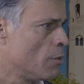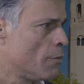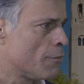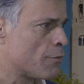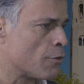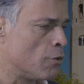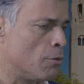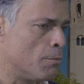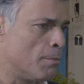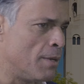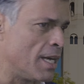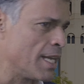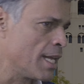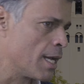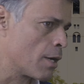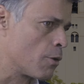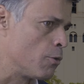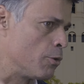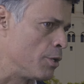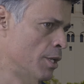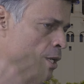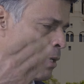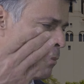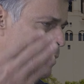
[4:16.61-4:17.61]
From Maria
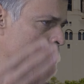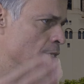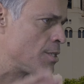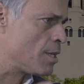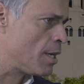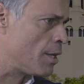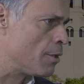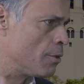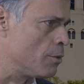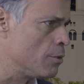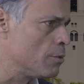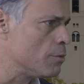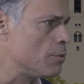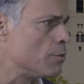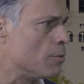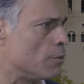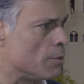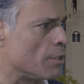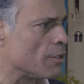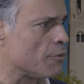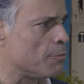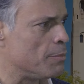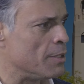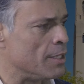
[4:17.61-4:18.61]
Corina Machado,
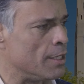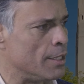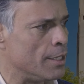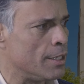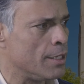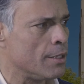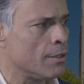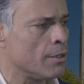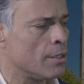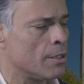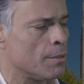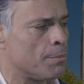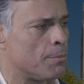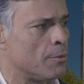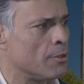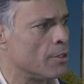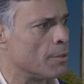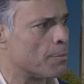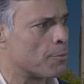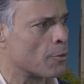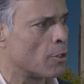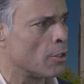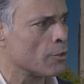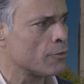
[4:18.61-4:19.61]
who has been leading
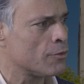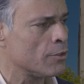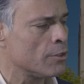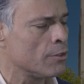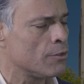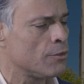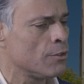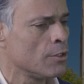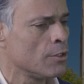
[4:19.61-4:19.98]
the process.